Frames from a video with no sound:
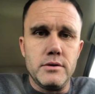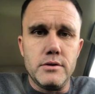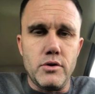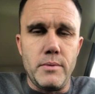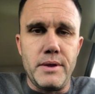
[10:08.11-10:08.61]

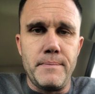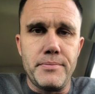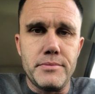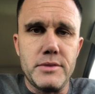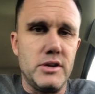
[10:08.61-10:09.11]
You know what I mean?
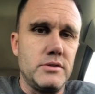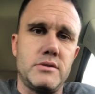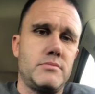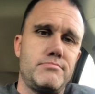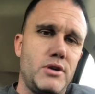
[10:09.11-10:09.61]
There's
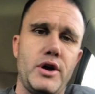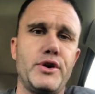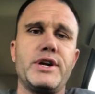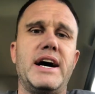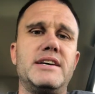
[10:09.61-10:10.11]

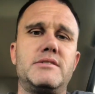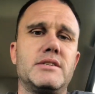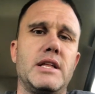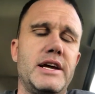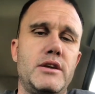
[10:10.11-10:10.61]
100 guys
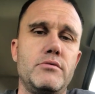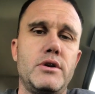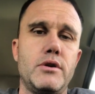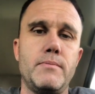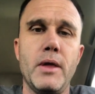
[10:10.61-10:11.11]
just like you
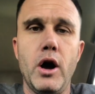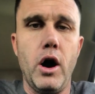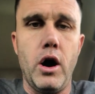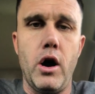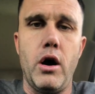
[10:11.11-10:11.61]
that are
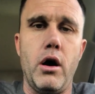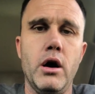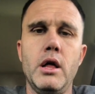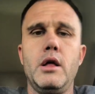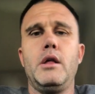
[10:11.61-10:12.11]

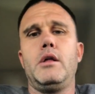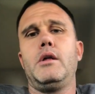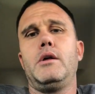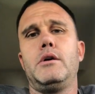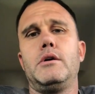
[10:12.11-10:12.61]
all
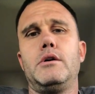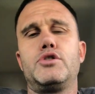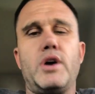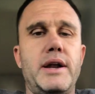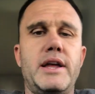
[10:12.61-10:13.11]

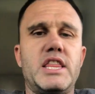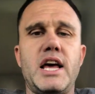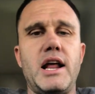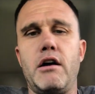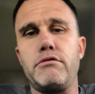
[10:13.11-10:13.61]
trying to get
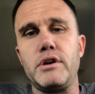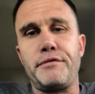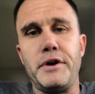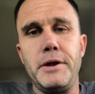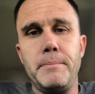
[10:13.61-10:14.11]
that Alvarez
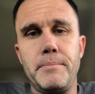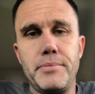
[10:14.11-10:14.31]
fight.